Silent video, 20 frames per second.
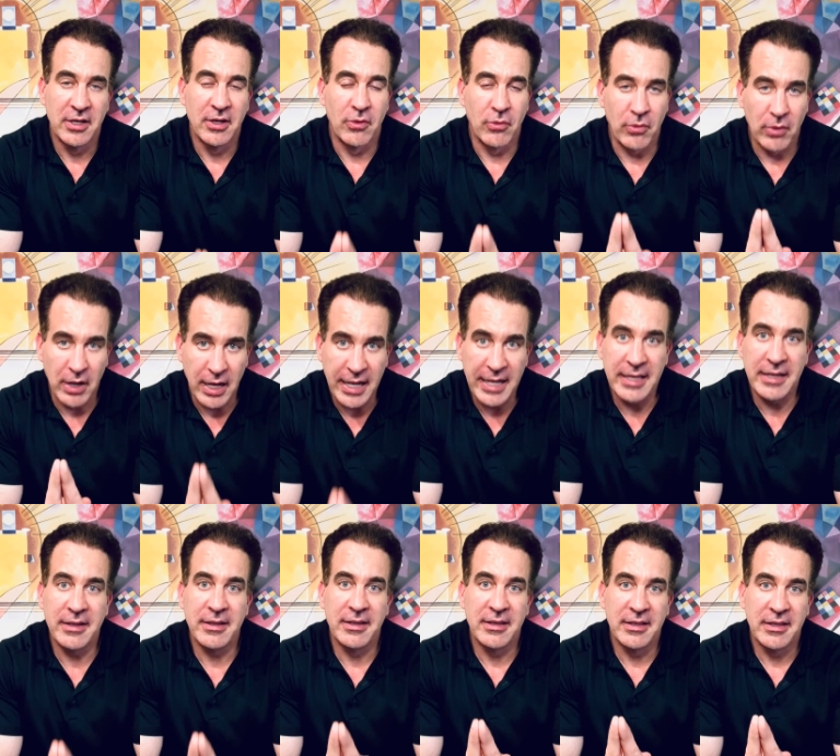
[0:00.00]

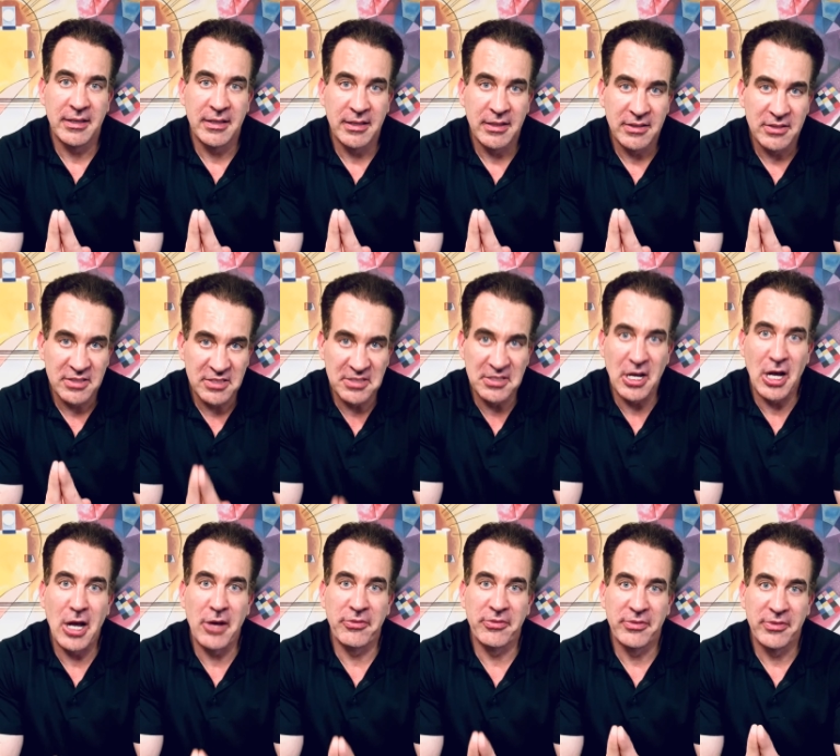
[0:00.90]
Write
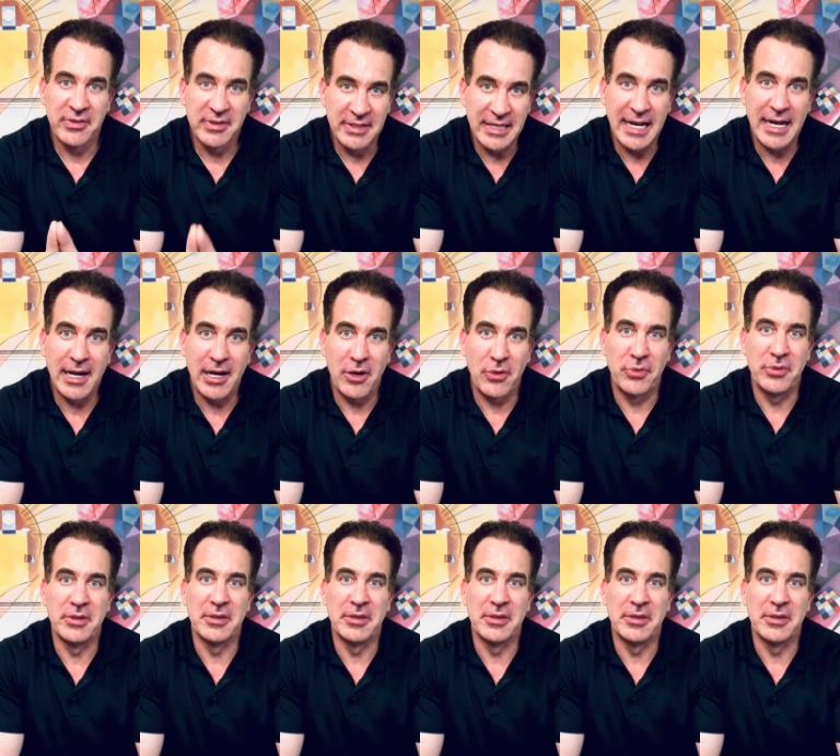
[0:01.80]
stuff down.